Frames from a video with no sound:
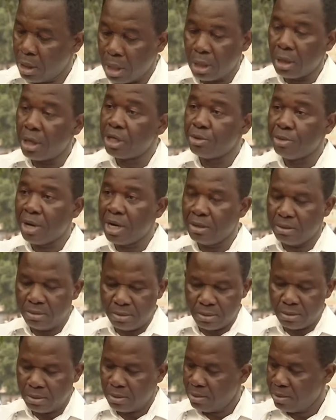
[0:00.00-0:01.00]
Ejima,
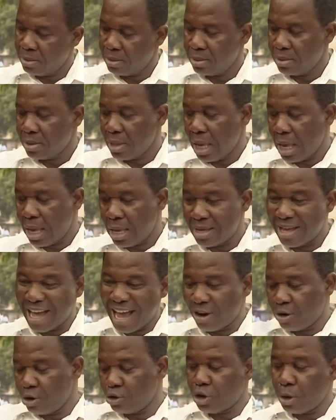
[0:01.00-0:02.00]

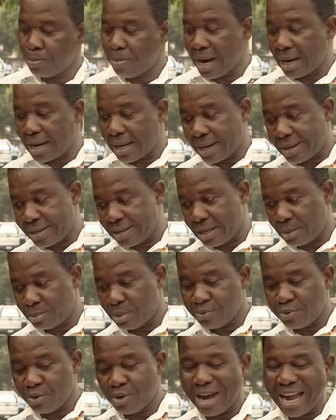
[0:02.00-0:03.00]
I go chop akara here
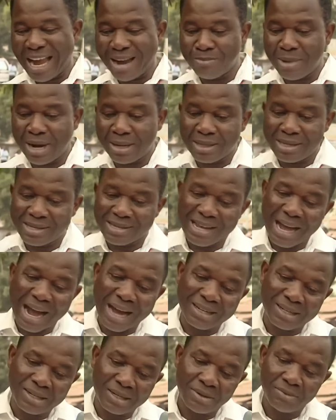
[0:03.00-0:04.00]
before I mark this
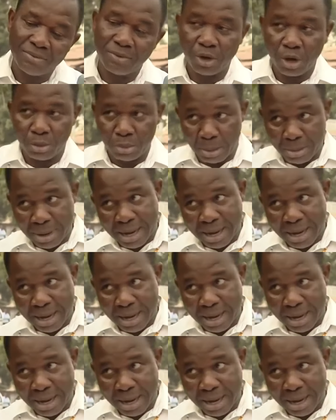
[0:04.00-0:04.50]
card for your